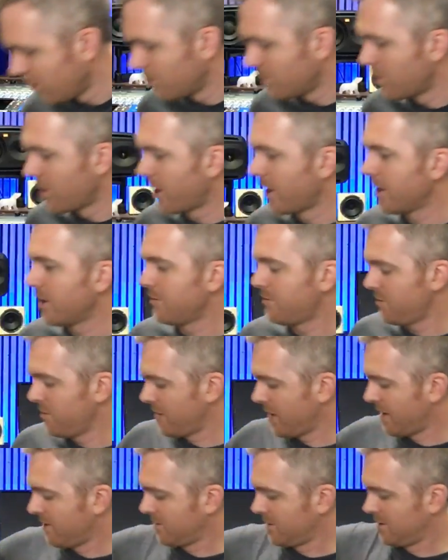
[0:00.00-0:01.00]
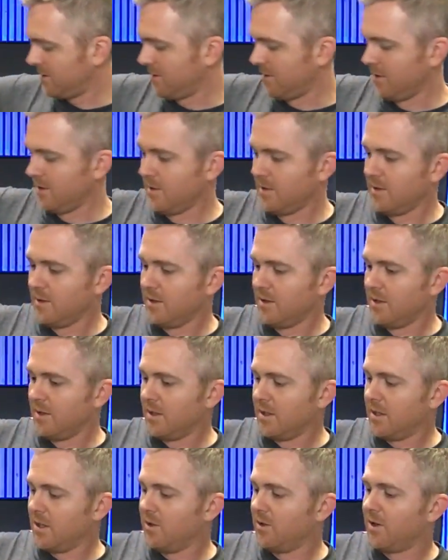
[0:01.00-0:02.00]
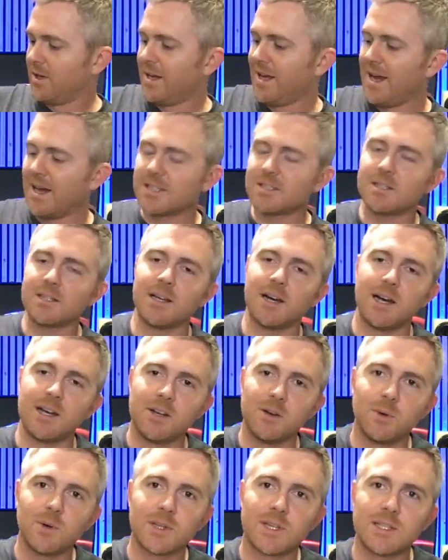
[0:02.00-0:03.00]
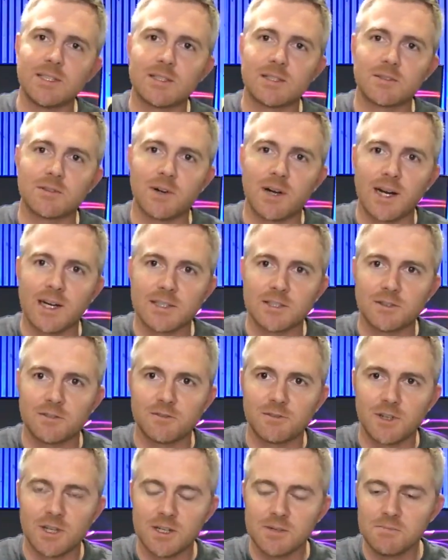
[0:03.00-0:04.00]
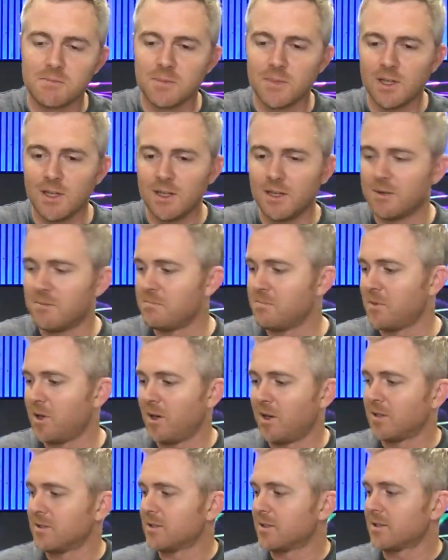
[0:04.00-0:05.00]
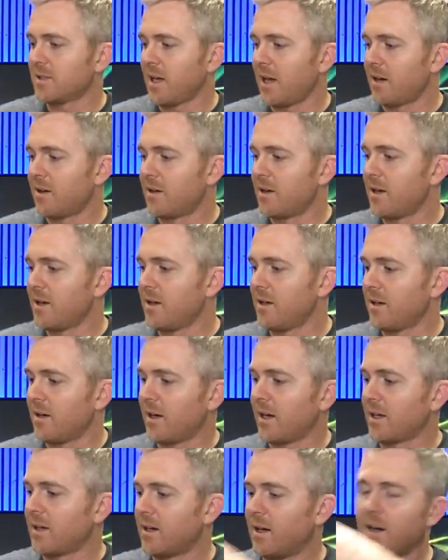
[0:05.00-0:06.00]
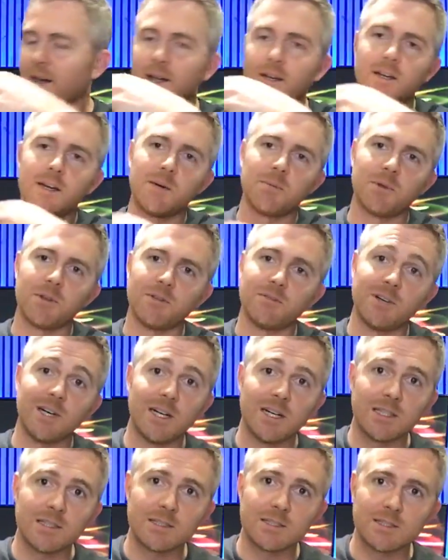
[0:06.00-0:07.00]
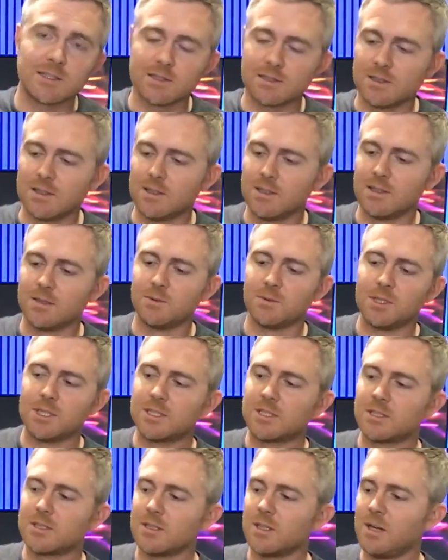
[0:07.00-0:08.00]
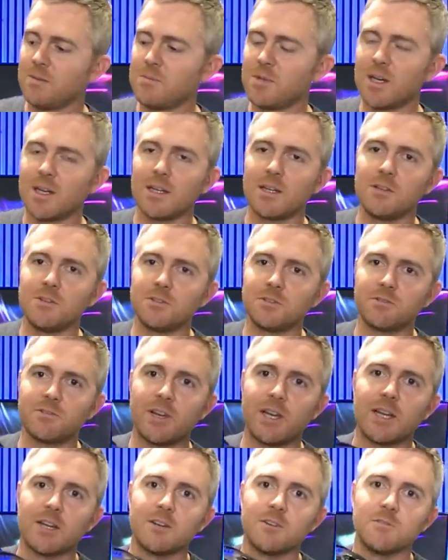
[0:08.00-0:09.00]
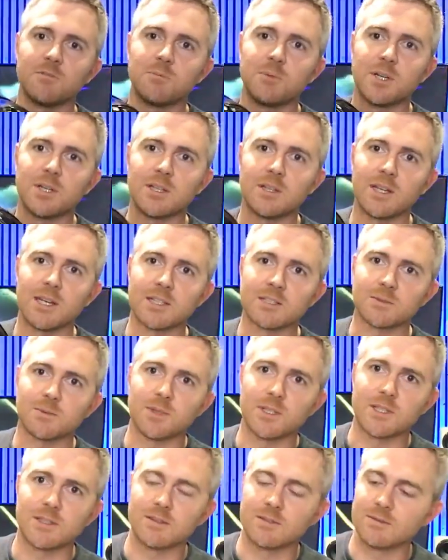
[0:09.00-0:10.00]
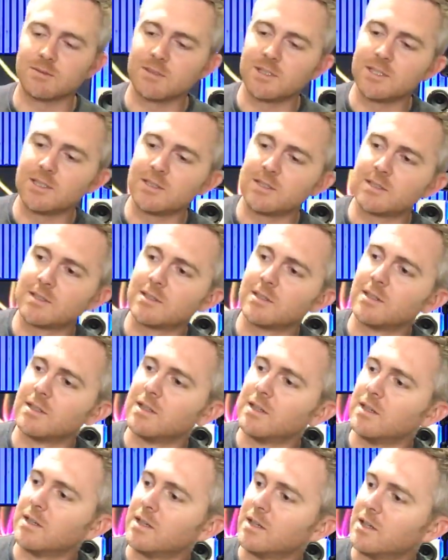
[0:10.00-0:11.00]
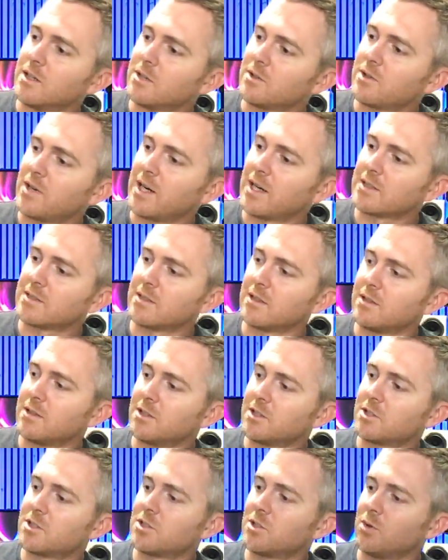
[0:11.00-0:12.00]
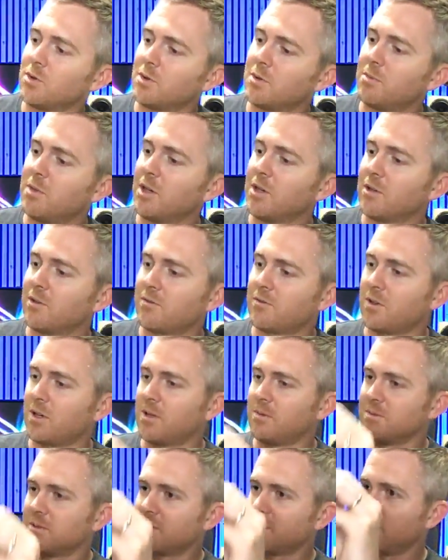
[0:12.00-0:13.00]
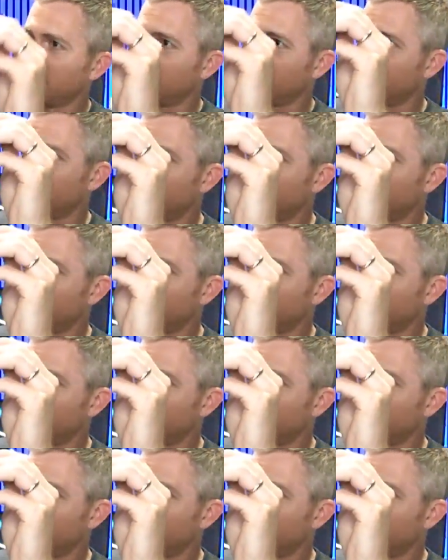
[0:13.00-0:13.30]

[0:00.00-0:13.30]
Brian, if you haven't, you know what, actually, I know what these cracks are from. Um, on Saturday, I got a couple of hugs, which I'm not a huge fan of, but that's what these cracks on this shoulder belt are from, so